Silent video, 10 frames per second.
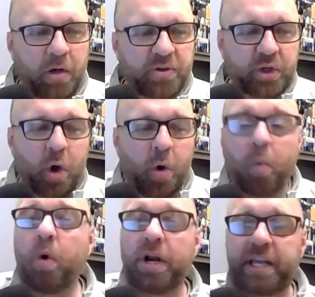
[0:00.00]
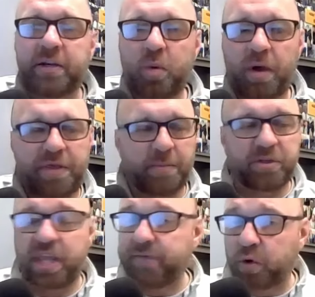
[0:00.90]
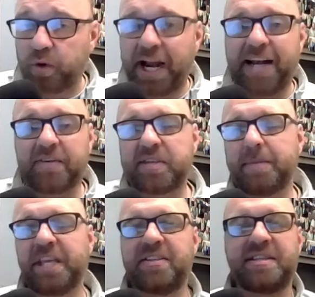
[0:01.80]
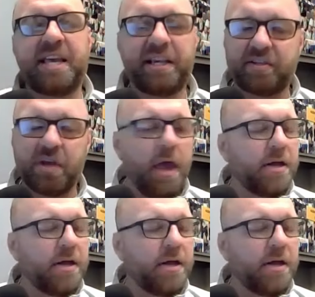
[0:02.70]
So what do you do with him? So they've created some of these things